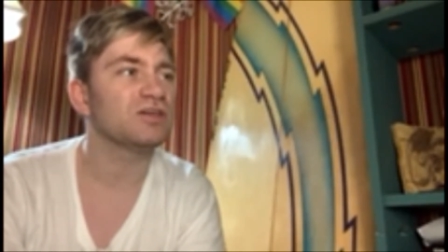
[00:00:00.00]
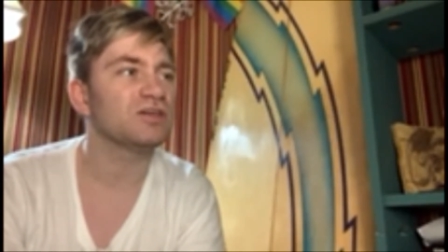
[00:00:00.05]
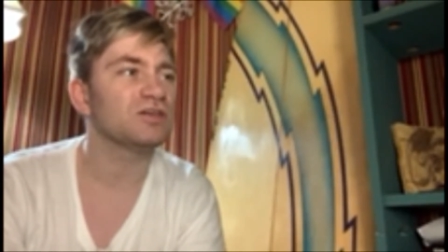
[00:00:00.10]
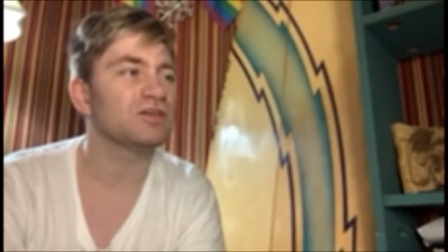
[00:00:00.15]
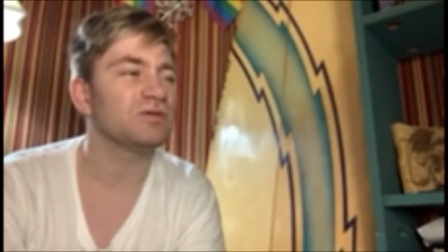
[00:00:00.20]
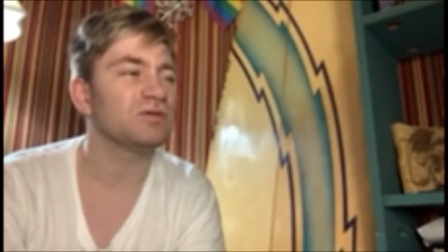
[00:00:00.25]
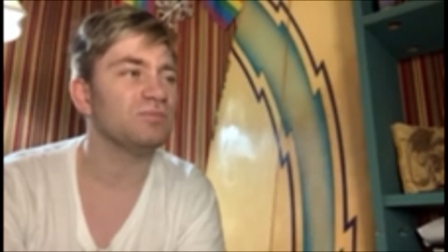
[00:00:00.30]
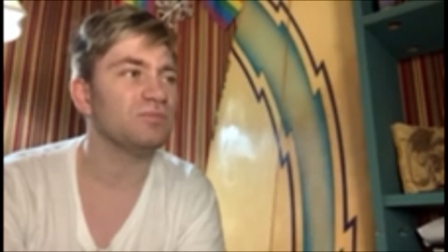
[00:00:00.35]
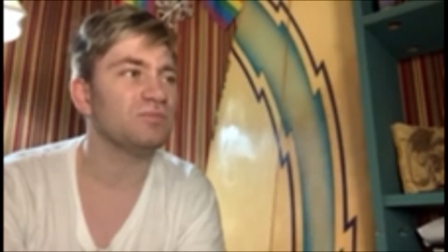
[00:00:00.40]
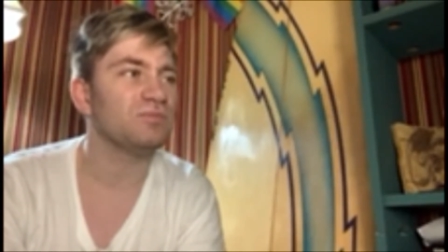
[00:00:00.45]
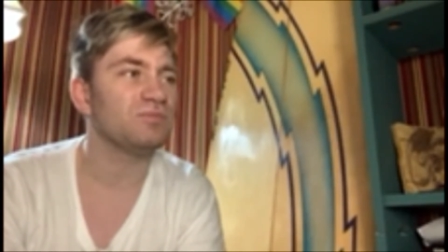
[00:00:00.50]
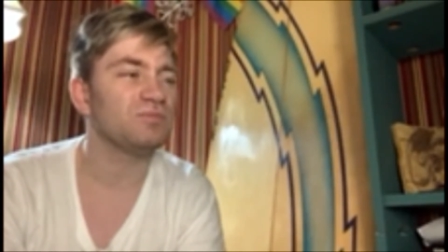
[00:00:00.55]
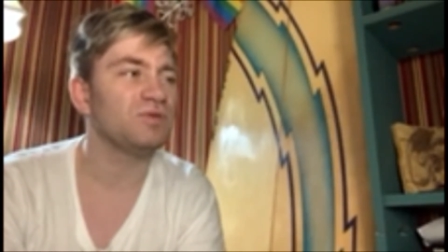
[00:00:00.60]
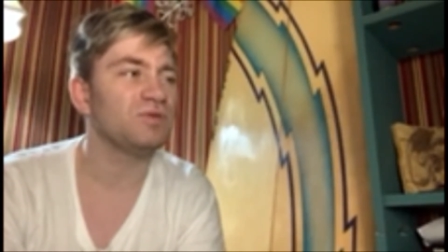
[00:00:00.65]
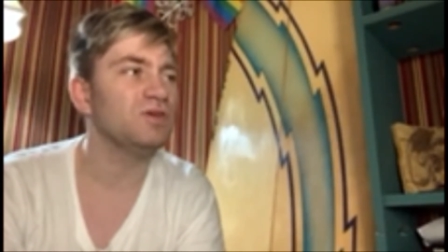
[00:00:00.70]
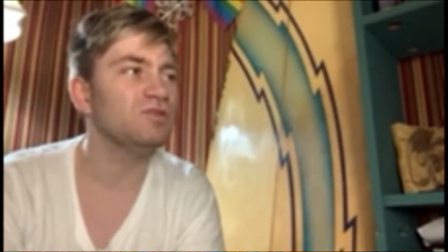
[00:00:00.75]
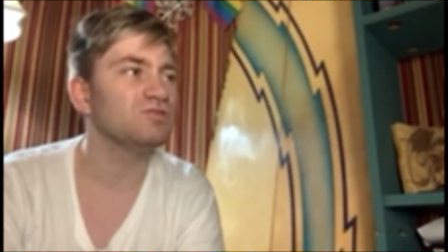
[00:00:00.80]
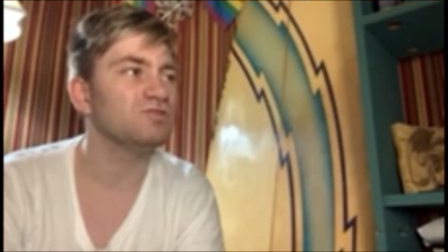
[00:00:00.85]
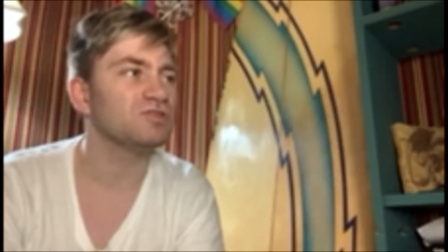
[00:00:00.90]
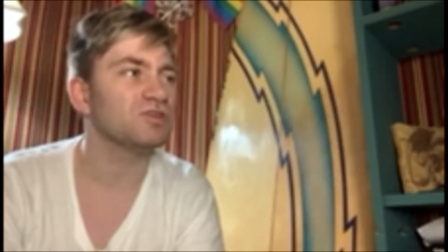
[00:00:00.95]

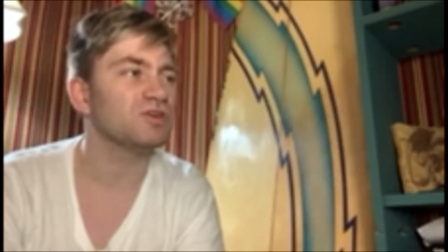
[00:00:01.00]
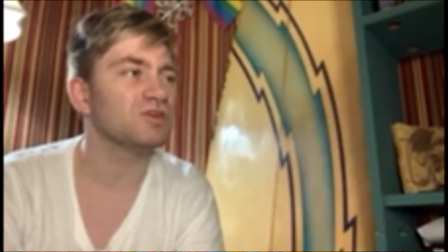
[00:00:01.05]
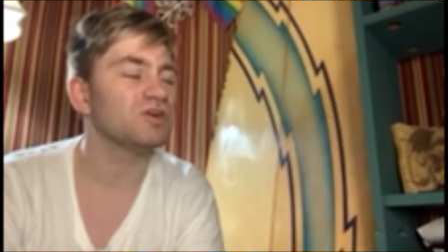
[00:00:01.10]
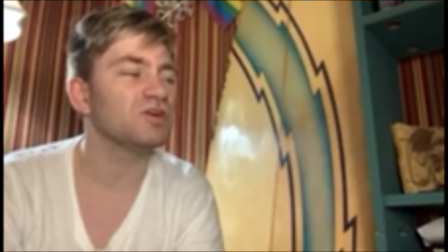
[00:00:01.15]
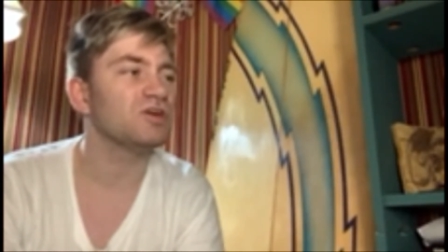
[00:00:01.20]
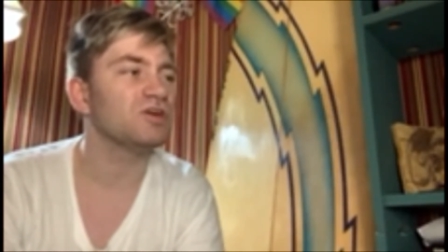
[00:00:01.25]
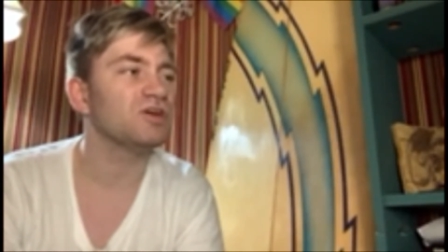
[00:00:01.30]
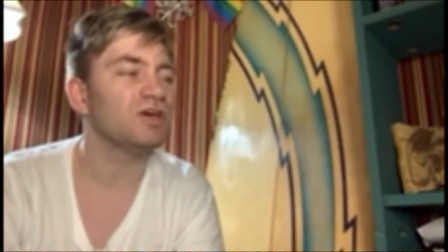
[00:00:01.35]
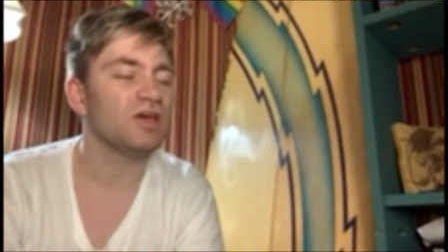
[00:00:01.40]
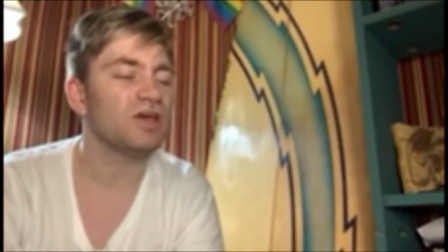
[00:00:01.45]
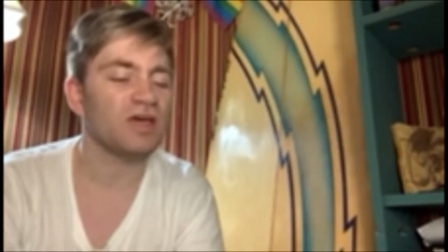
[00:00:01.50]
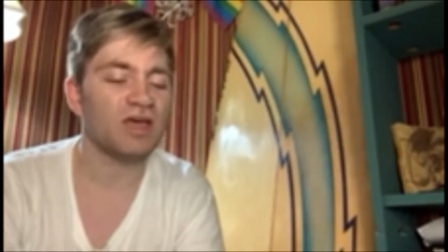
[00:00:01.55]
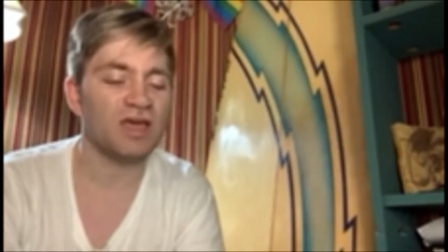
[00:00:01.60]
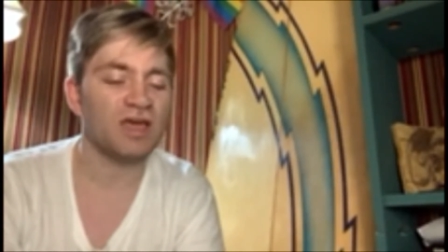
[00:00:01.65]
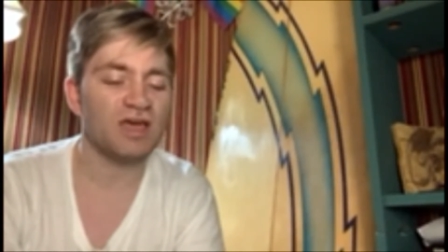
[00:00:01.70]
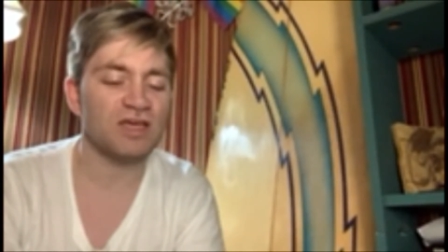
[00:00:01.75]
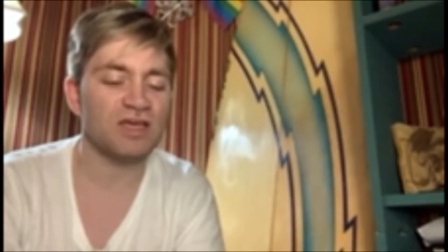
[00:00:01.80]
computer, and